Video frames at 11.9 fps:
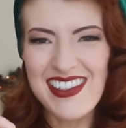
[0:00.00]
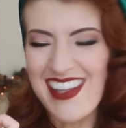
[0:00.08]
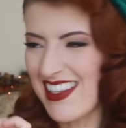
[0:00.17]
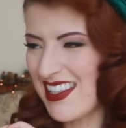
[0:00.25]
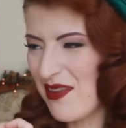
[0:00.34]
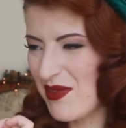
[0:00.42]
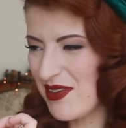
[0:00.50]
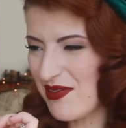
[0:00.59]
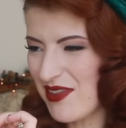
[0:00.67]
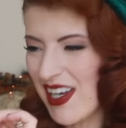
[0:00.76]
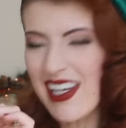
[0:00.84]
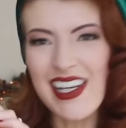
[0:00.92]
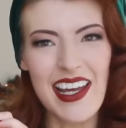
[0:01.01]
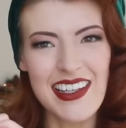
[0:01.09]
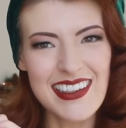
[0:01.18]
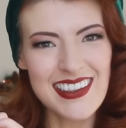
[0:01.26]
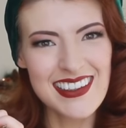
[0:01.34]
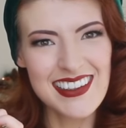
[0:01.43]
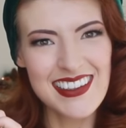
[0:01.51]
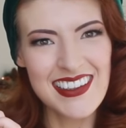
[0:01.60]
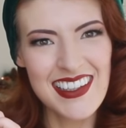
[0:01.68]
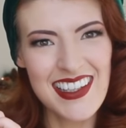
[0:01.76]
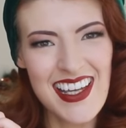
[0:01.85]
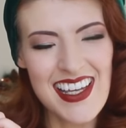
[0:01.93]
that seems really like
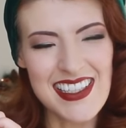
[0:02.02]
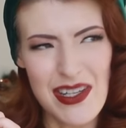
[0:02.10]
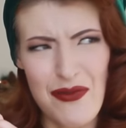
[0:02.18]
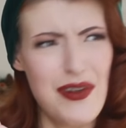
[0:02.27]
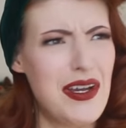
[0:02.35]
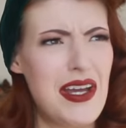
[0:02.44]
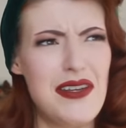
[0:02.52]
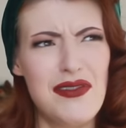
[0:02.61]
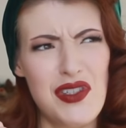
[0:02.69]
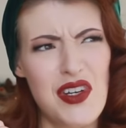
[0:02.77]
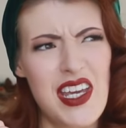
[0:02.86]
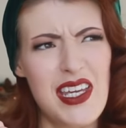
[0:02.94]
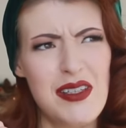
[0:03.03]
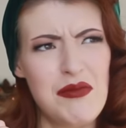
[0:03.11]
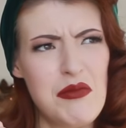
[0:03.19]
a different kind of stocking.